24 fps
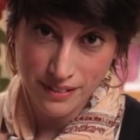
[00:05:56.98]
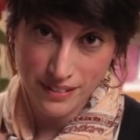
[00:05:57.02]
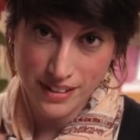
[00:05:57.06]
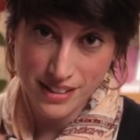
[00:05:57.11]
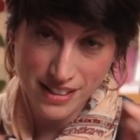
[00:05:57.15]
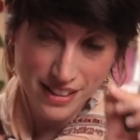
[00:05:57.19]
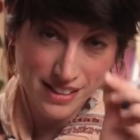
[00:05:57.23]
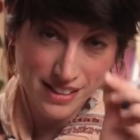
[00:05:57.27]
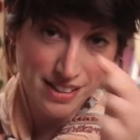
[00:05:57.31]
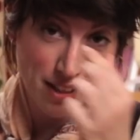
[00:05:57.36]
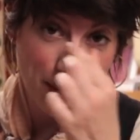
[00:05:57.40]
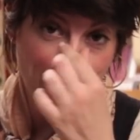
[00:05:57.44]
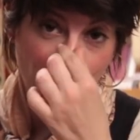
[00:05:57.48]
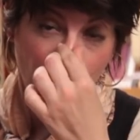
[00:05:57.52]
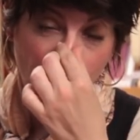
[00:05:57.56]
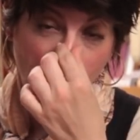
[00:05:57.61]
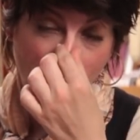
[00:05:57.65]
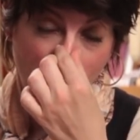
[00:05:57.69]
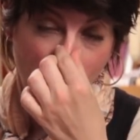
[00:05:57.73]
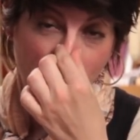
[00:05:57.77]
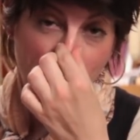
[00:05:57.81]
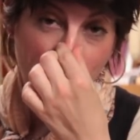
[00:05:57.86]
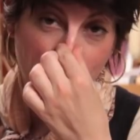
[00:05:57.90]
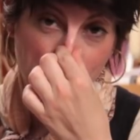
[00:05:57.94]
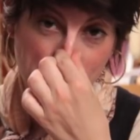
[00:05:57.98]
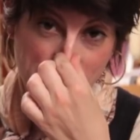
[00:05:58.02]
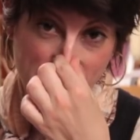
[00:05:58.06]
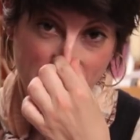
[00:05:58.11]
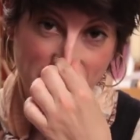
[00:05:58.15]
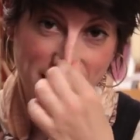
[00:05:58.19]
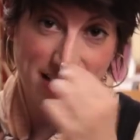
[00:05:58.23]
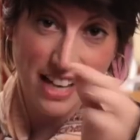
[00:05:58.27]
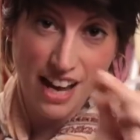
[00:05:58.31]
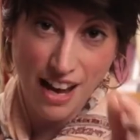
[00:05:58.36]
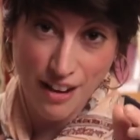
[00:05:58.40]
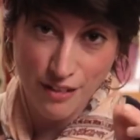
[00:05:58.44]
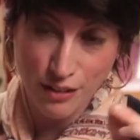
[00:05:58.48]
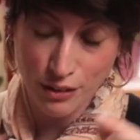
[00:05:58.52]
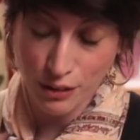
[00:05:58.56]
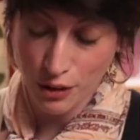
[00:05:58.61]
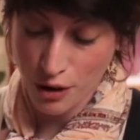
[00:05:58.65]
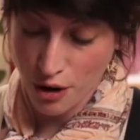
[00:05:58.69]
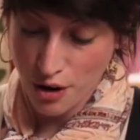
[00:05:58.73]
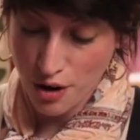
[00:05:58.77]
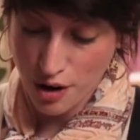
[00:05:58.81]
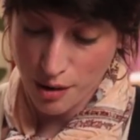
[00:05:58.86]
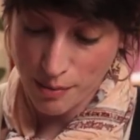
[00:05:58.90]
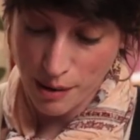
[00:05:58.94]
This is some, one of the first things I ever
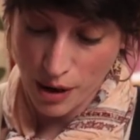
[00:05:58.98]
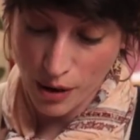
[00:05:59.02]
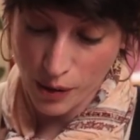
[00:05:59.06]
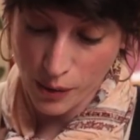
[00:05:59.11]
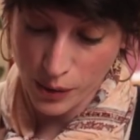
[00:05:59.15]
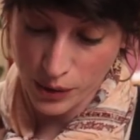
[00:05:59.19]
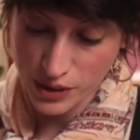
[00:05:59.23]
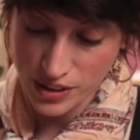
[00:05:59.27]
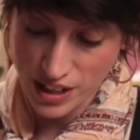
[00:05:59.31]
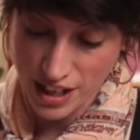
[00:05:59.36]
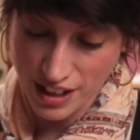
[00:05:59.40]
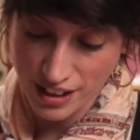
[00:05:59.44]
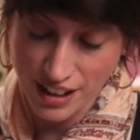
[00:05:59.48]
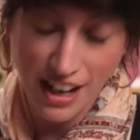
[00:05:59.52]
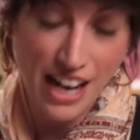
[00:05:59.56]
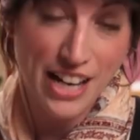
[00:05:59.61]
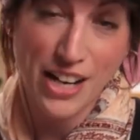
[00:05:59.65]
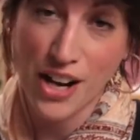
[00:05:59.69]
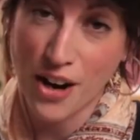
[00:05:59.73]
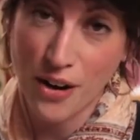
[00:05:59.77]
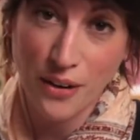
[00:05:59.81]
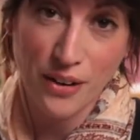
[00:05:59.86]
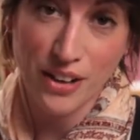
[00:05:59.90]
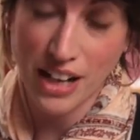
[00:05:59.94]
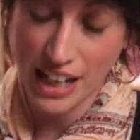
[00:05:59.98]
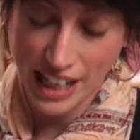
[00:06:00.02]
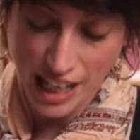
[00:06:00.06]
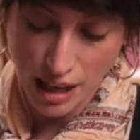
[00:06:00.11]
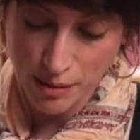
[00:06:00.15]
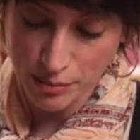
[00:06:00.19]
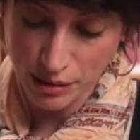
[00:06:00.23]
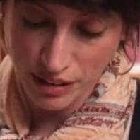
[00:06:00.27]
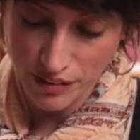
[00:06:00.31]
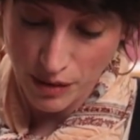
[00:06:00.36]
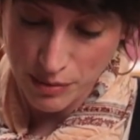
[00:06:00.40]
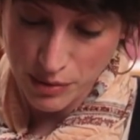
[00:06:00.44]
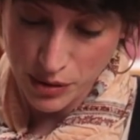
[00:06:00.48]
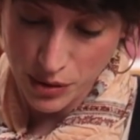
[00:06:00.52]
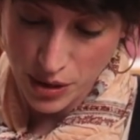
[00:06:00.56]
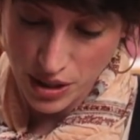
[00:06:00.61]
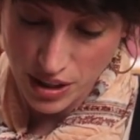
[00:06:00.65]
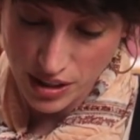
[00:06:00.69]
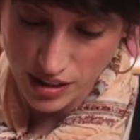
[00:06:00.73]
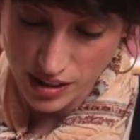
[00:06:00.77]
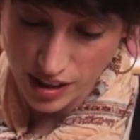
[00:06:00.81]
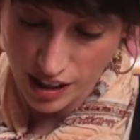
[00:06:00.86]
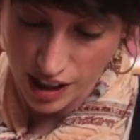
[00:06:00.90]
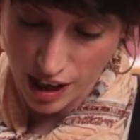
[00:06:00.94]
learned about quilting. I know, I can't believe I'm doing
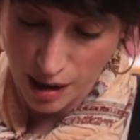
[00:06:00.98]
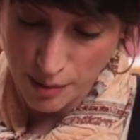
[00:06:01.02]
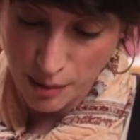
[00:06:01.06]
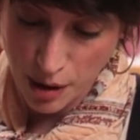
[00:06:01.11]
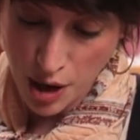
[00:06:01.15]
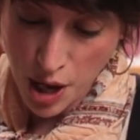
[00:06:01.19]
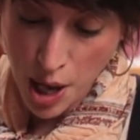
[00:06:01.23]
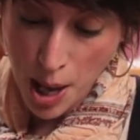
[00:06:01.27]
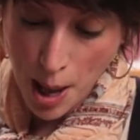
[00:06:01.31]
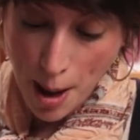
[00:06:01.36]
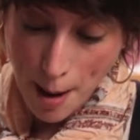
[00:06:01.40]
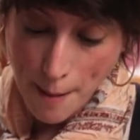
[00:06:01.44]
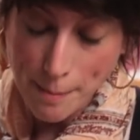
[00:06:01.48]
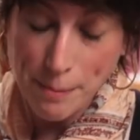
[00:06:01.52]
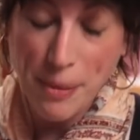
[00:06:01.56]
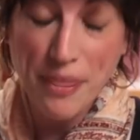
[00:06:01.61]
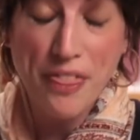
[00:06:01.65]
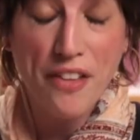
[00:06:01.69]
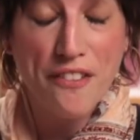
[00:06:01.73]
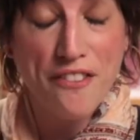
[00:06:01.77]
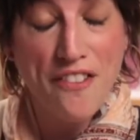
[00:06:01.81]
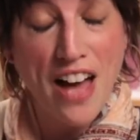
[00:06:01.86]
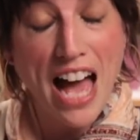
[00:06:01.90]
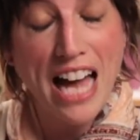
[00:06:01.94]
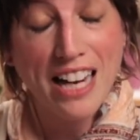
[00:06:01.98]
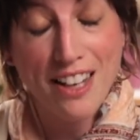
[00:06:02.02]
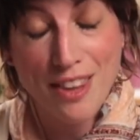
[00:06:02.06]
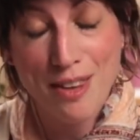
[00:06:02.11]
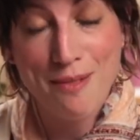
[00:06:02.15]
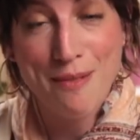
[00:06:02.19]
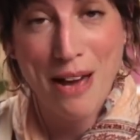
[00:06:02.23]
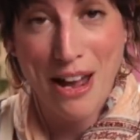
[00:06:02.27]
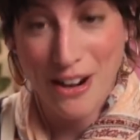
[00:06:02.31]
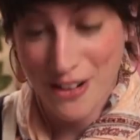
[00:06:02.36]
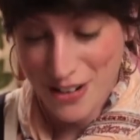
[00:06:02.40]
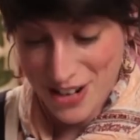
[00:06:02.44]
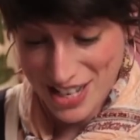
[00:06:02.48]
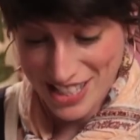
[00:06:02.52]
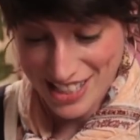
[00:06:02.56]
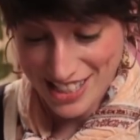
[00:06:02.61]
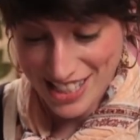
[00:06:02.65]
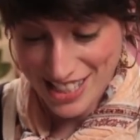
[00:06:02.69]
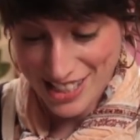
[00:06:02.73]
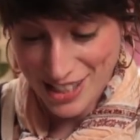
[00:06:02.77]
this on camera. But the fact of the matter is,